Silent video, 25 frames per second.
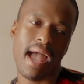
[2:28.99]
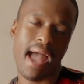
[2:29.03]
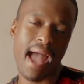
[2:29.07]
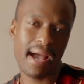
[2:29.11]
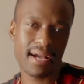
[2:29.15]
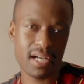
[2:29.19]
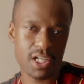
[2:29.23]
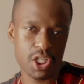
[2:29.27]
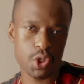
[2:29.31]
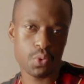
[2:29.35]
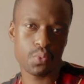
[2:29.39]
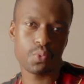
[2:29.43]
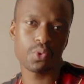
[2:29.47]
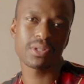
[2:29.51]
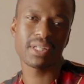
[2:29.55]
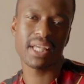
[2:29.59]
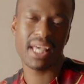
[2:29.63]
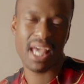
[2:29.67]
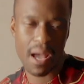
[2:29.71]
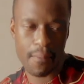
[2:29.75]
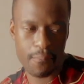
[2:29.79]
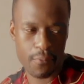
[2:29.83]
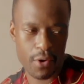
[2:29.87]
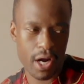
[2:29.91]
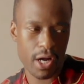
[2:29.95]
actual
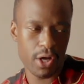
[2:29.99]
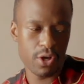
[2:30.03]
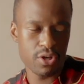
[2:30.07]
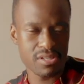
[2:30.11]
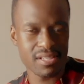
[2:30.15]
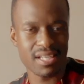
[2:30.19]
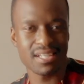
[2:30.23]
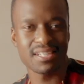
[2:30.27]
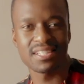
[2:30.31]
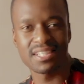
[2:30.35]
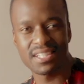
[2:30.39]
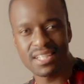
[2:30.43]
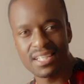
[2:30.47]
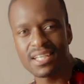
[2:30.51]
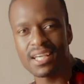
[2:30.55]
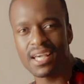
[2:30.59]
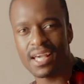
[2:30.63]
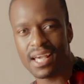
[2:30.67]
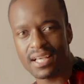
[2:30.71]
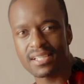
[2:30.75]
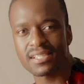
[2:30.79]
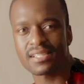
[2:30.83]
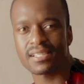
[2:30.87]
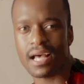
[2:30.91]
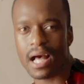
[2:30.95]
camera. I use a
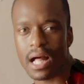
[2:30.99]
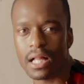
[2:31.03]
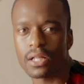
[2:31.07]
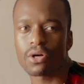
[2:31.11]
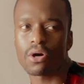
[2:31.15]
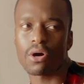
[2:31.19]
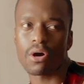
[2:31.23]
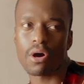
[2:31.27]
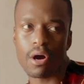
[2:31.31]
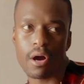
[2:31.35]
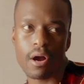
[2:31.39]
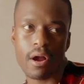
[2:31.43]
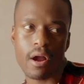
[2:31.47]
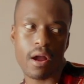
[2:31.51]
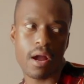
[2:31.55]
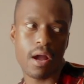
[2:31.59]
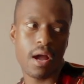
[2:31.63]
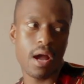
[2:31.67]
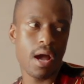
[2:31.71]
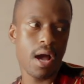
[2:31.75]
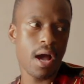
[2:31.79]
DSLR.